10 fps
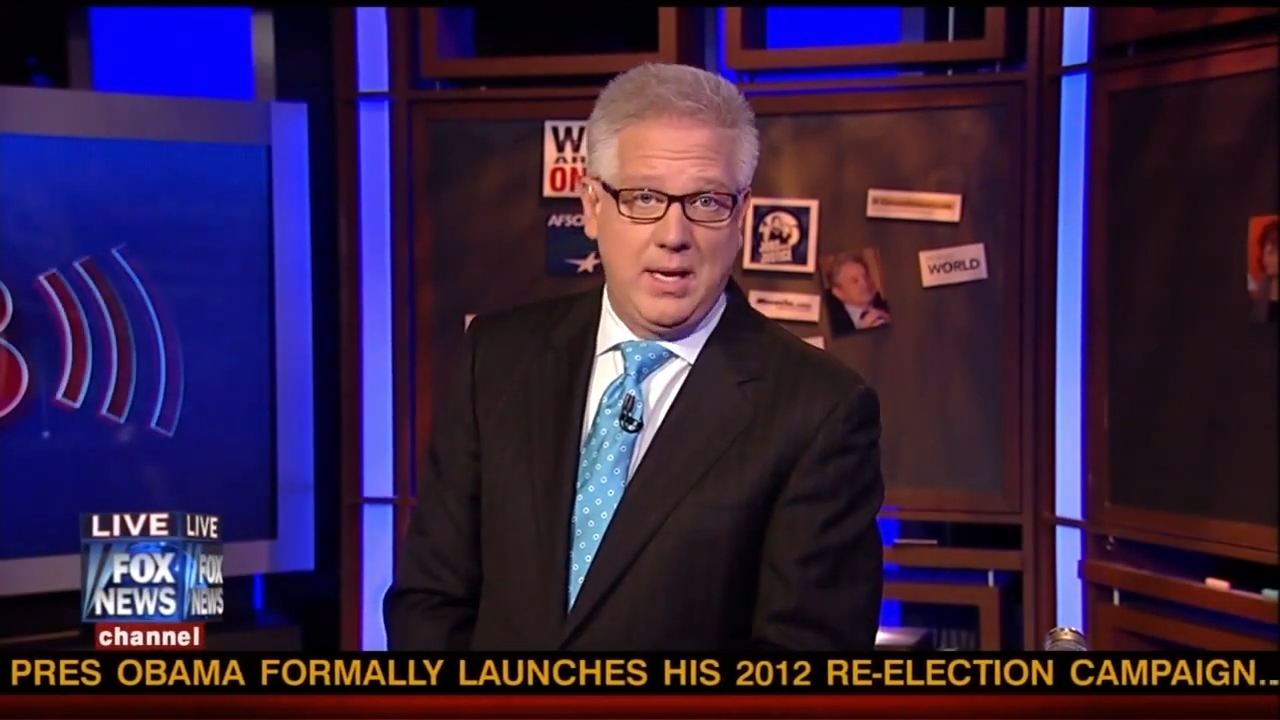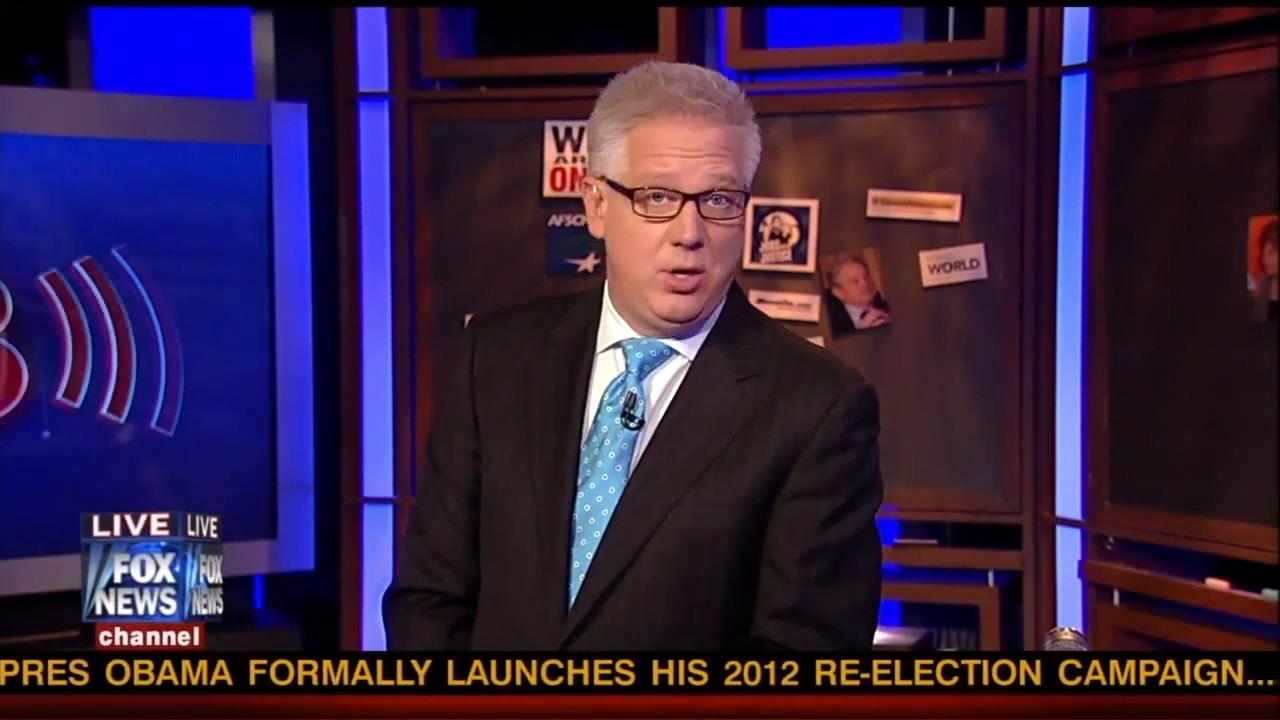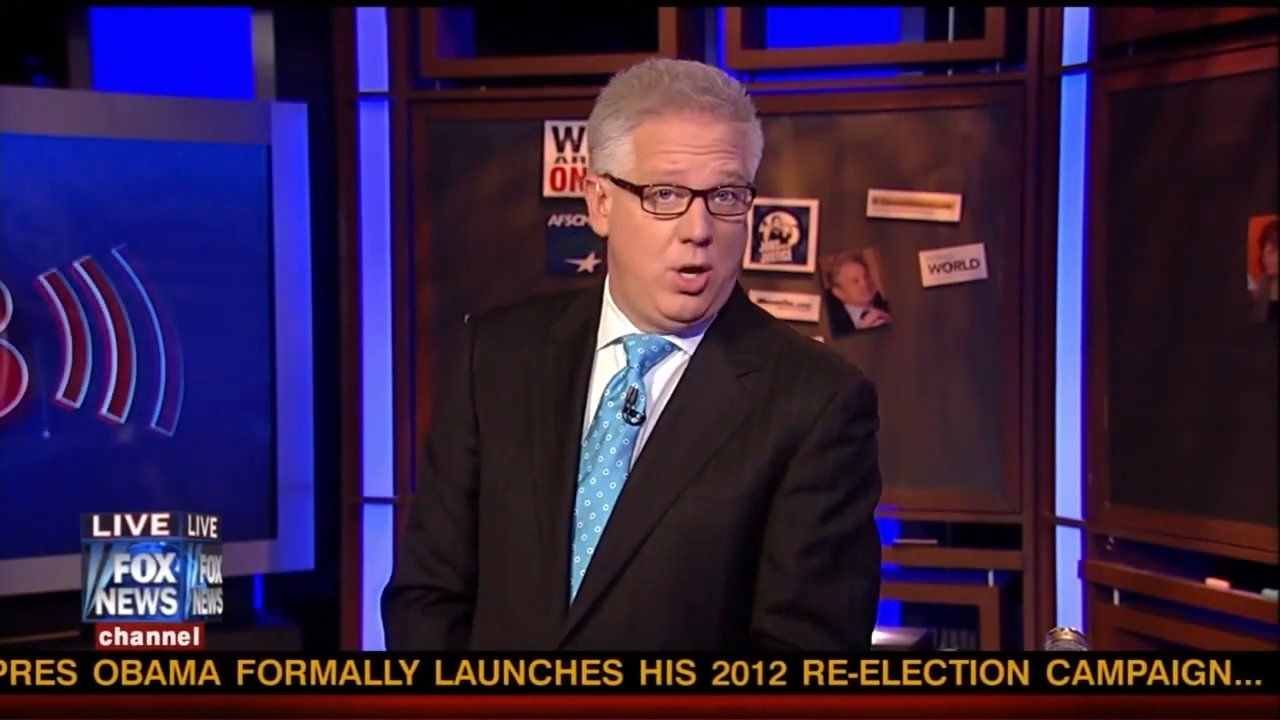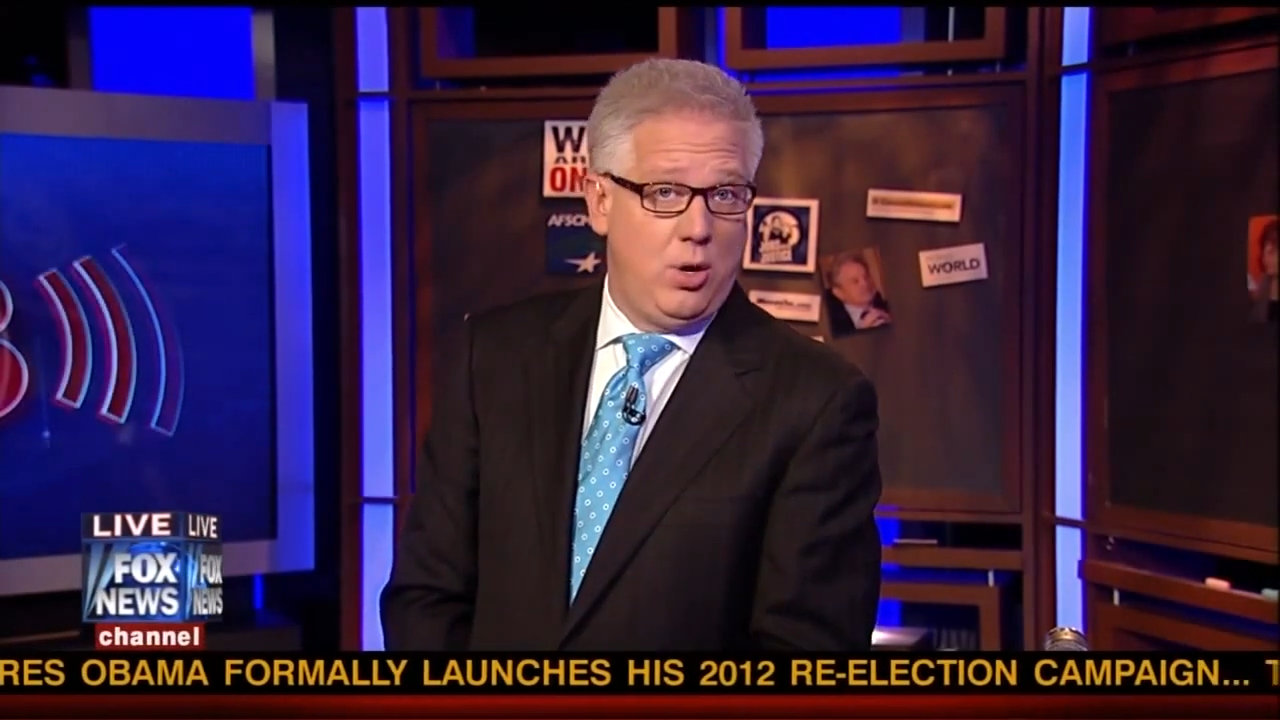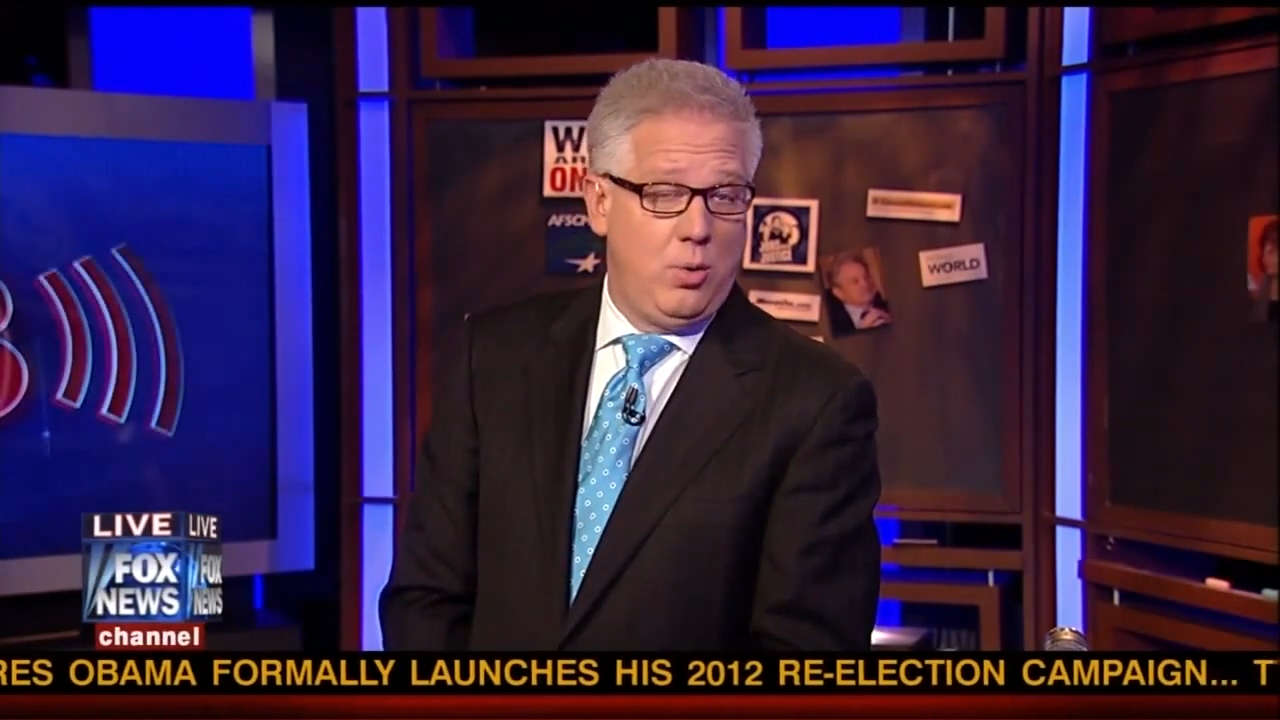
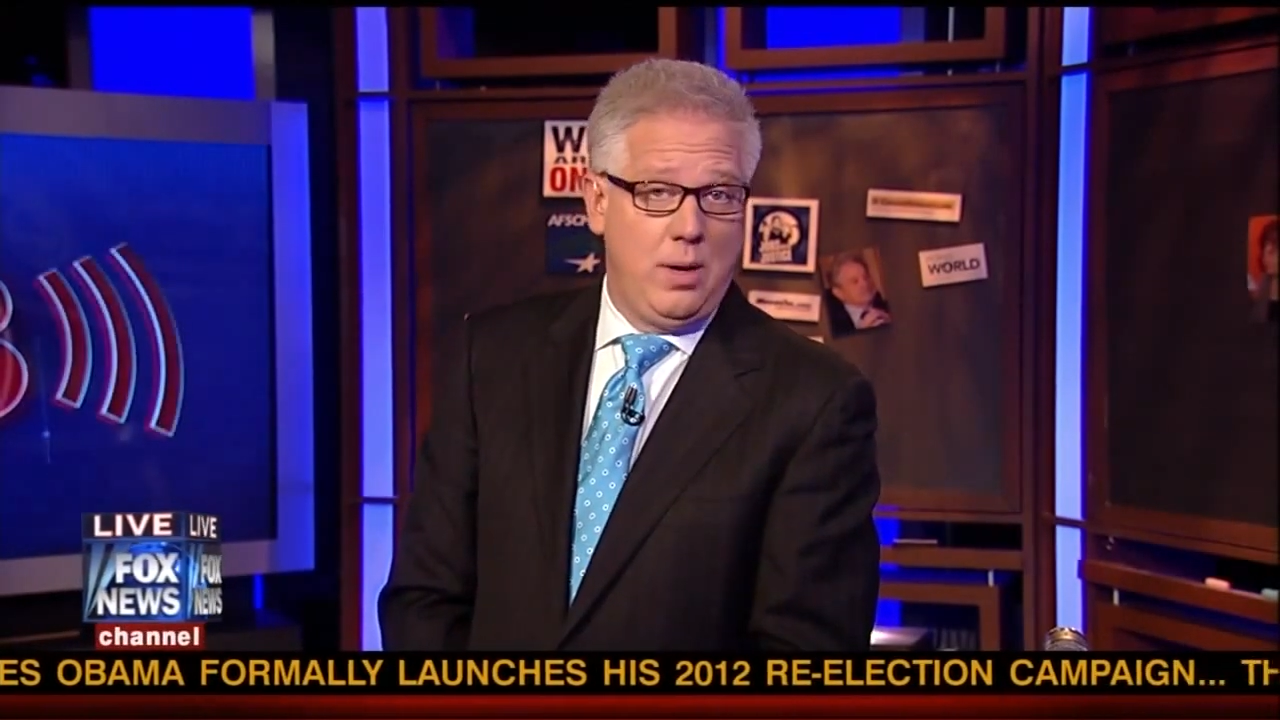know